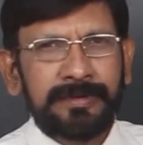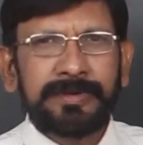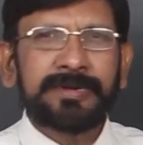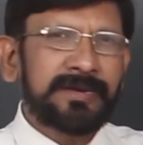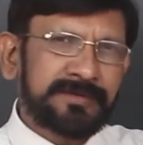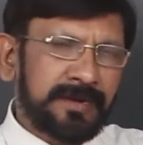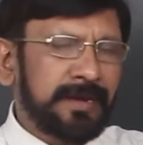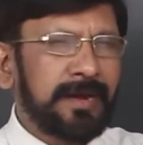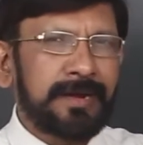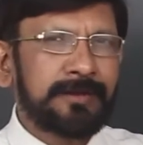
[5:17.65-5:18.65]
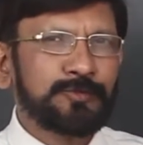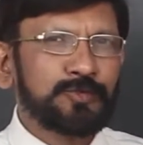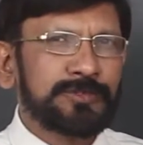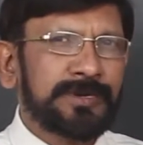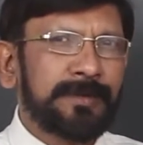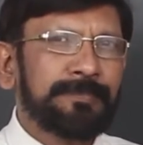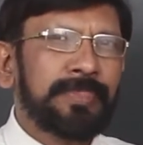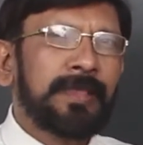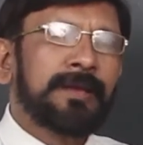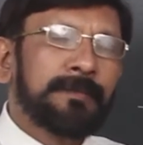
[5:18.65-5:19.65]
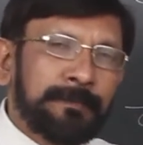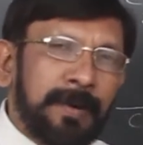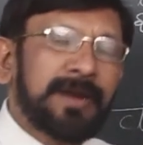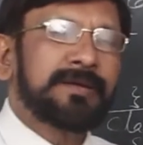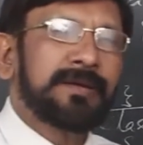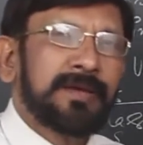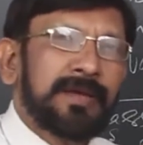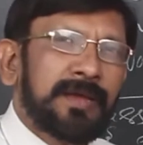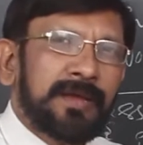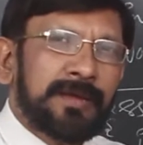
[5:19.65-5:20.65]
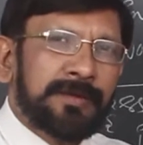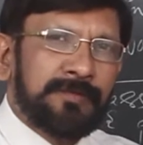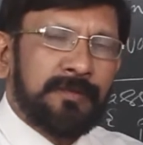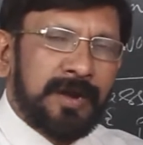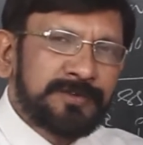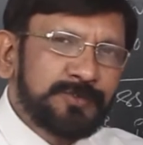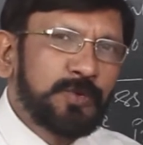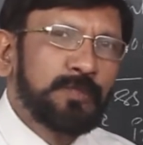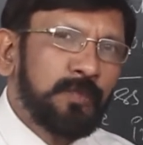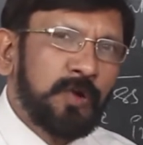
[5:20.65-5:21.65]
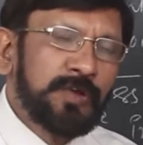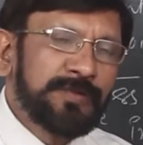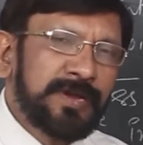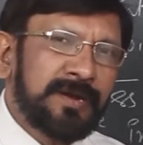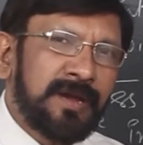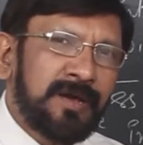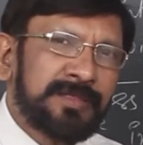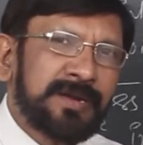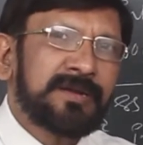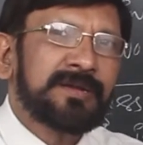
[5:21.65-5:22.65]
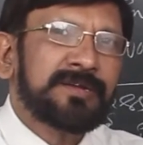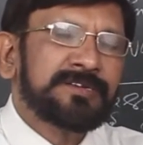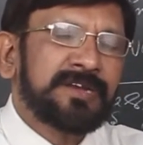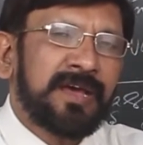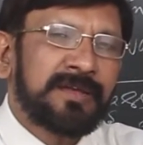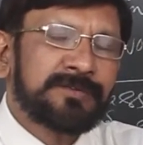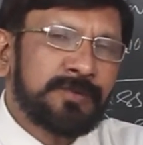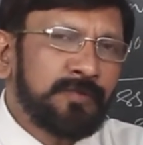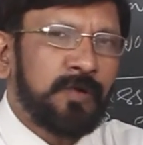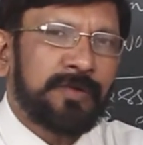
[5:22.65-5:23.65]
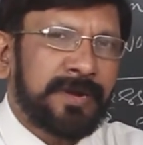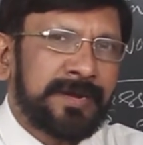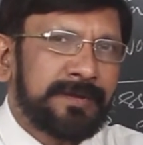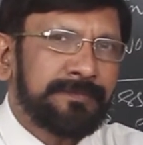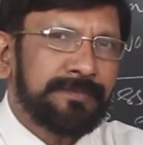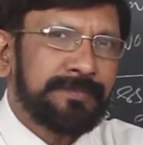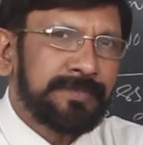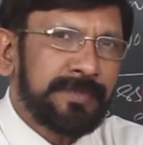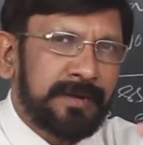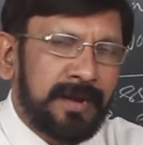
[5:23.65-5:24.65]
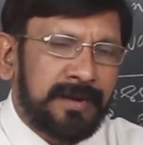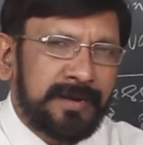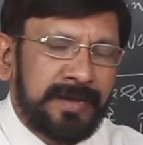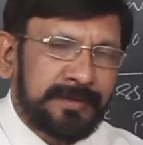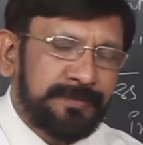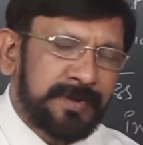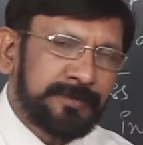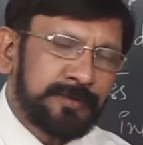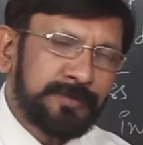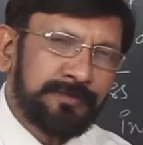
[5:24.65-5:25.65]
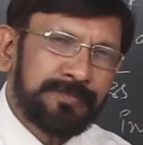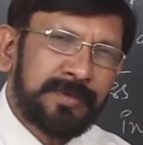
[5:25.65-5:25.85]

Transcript: It can directly use it, but it wants to modify and all that, it has to override. That already explained to you.